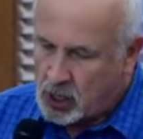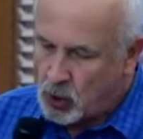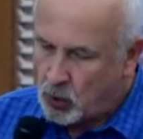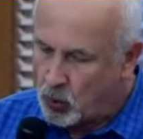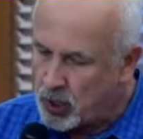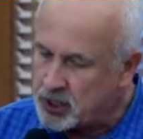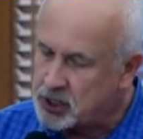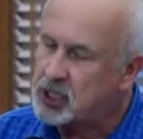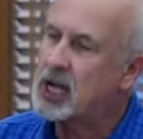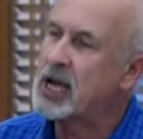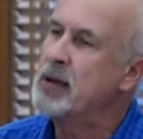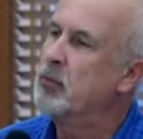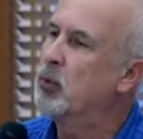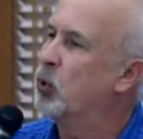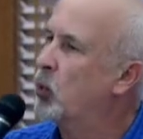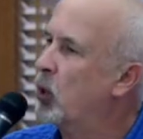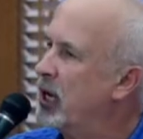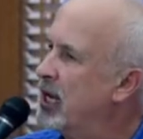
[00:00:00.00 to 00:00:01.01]
one
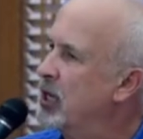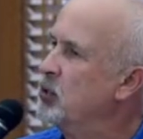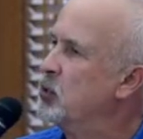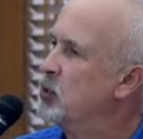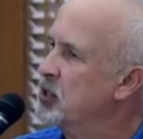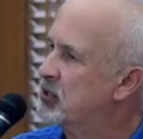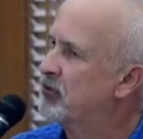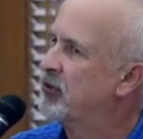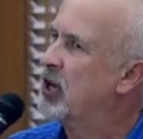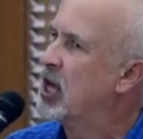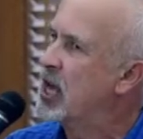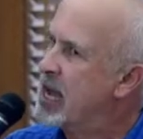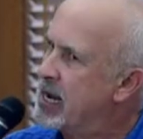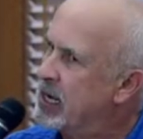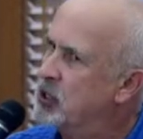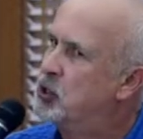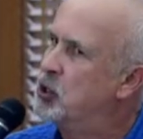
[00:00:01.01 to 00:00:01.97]
time, Red was flying